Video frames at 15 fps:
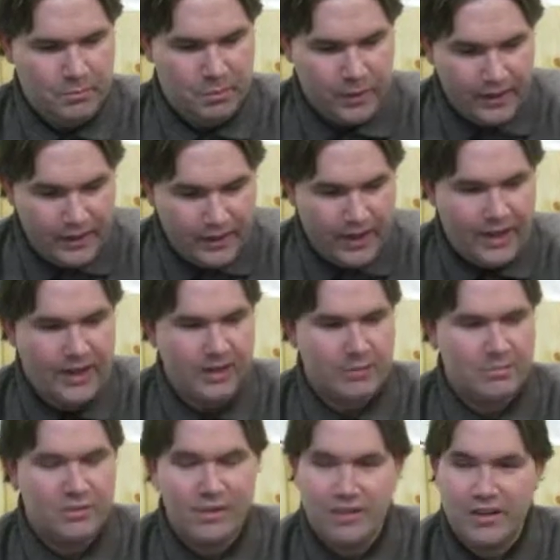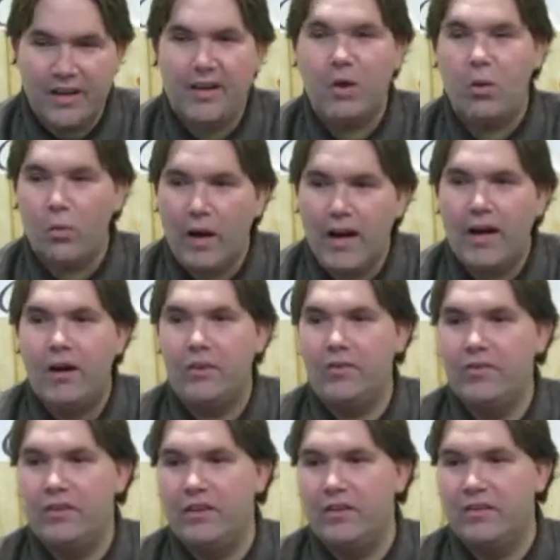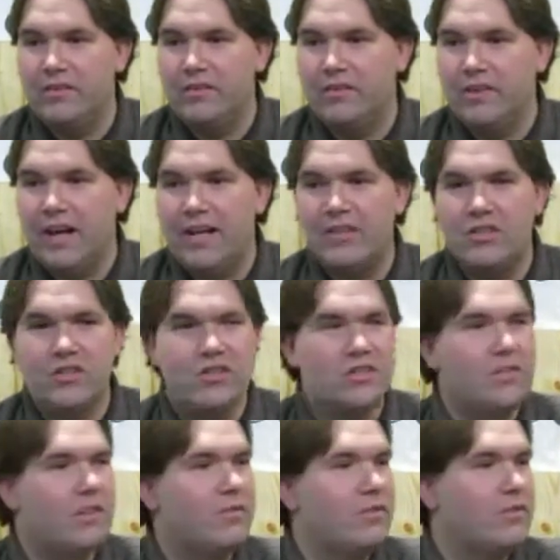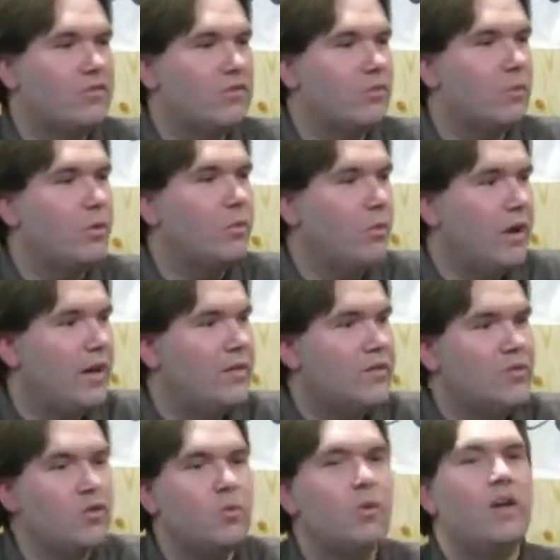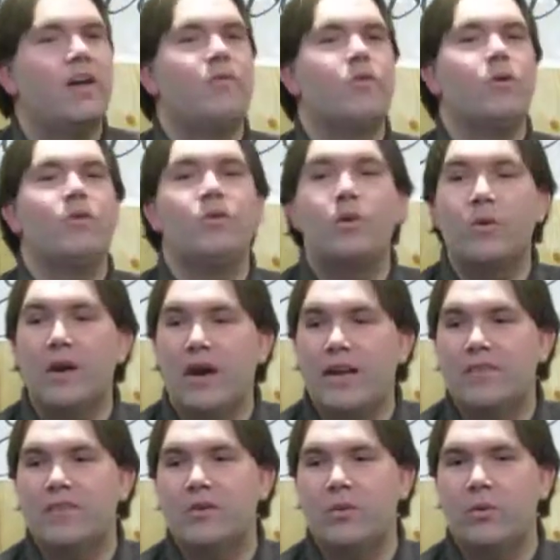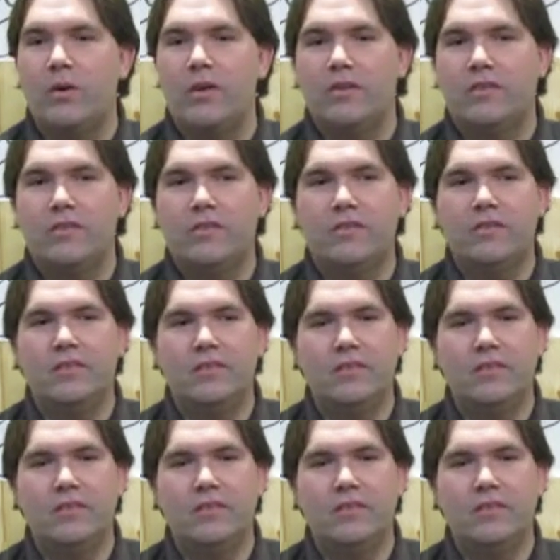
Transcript: But he came to take away our sins, not to just give us free reign to do whatever of no consequence